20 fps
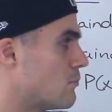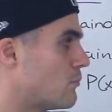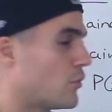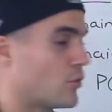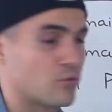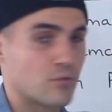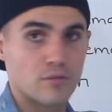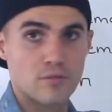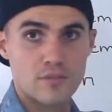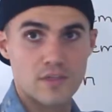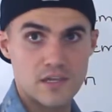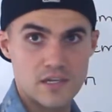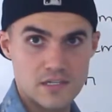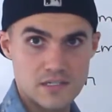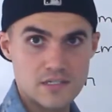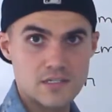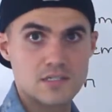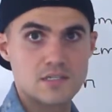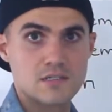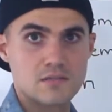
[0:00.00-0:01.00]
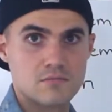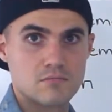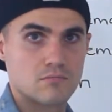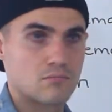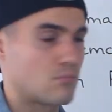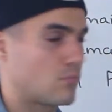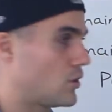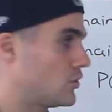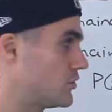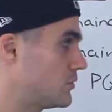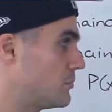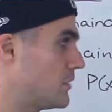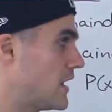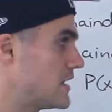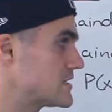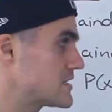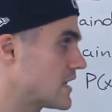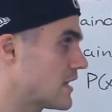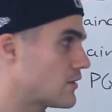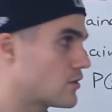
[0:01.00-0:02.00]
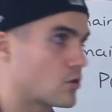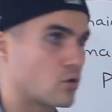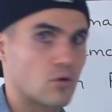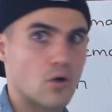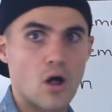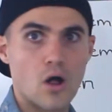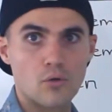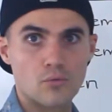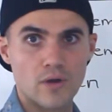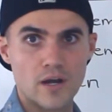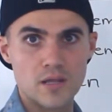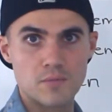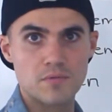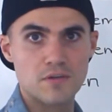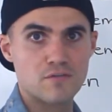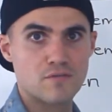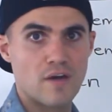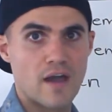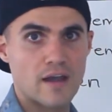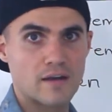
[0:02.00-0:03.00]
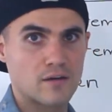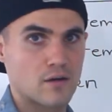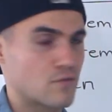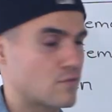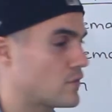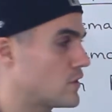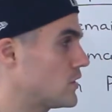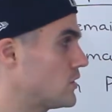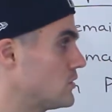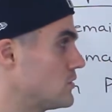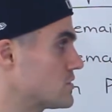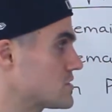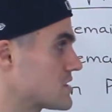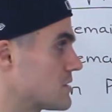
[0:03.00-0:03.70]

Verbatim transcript: both of these multiplied together. It will already be factored for you.